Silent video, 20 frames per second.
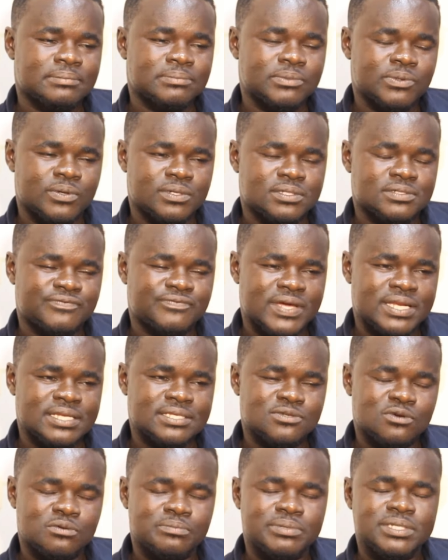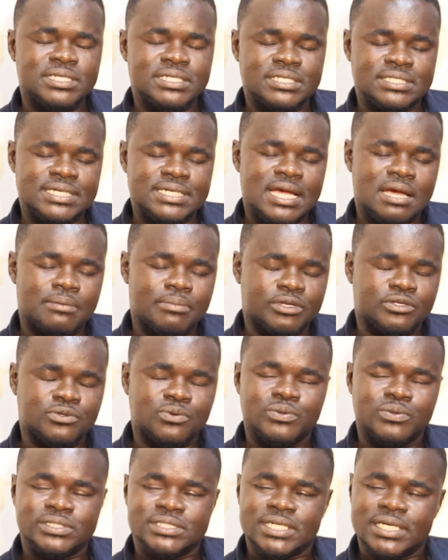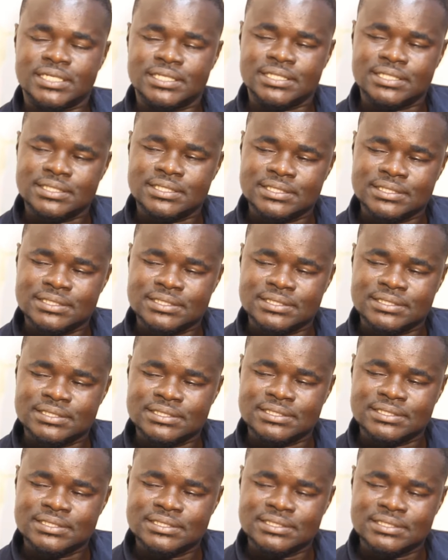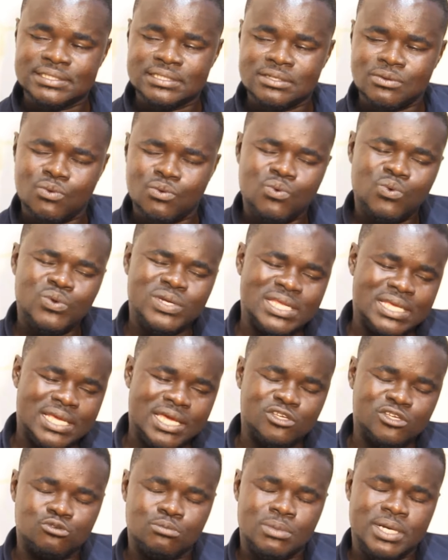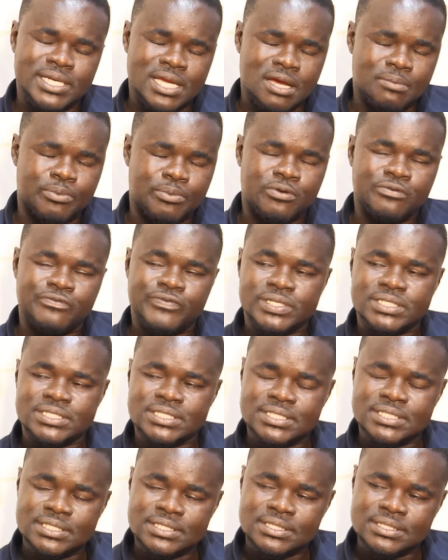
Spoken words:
Because fans will be the Nzika Beto Unjain. Who would the year Jumania your profit?